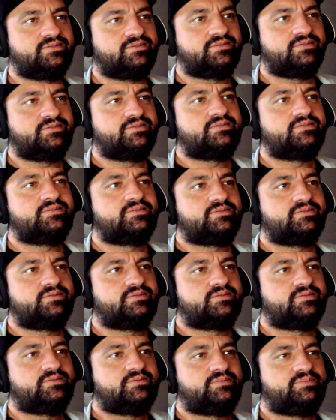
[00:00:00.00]
So um,
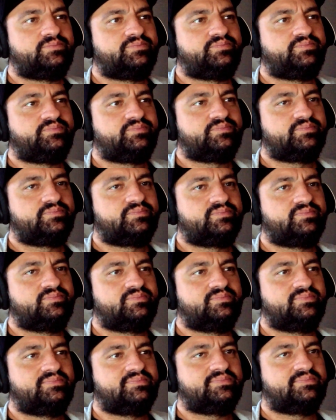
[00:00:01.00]
this that's kind cool. of thing, um,
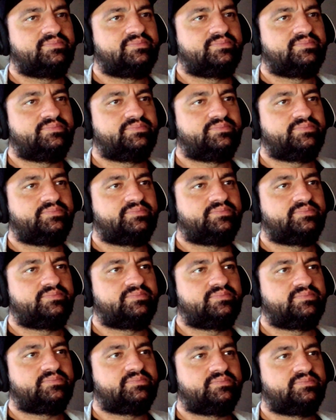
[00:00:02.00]
yeah. Once again, we just
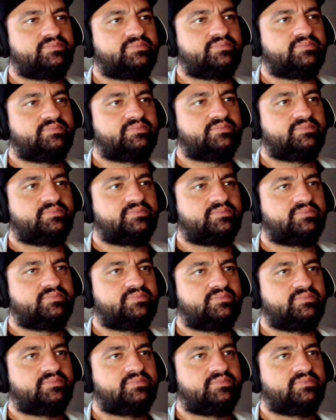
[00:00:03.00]
really want to make sure that you get the
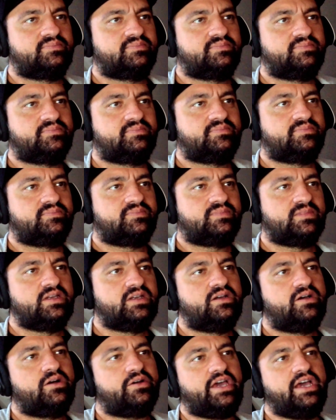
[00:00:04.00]
feeling that you can. Um,
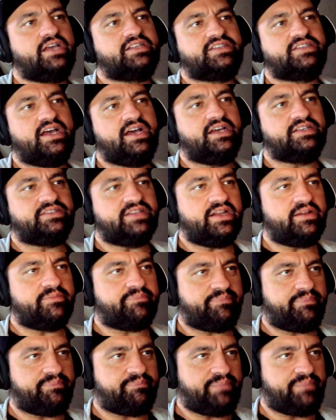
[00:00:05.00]
okay, it's not it's not a
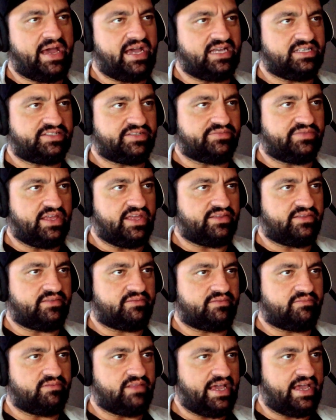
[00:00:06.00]
uh, passive. Use lots of
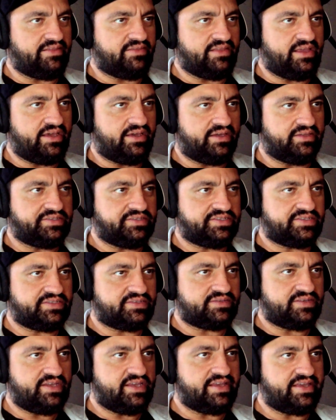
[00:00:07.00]
skills because in PoE one it
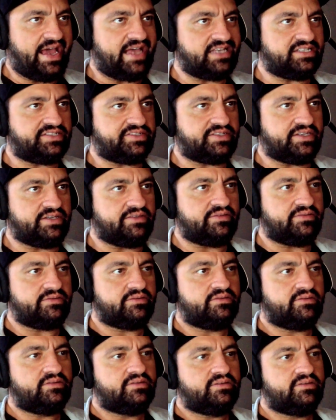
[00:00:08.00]
was uh, very common that you
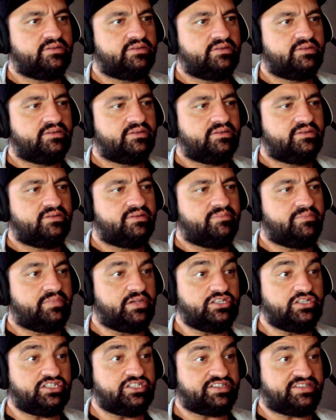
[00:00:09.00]
just uh, right click. But it
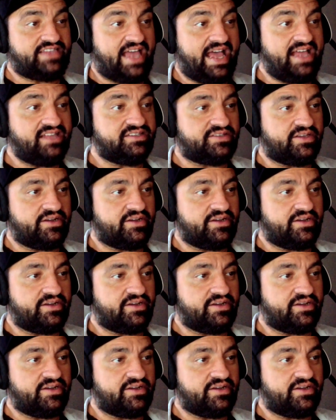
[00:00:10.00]
just stands there.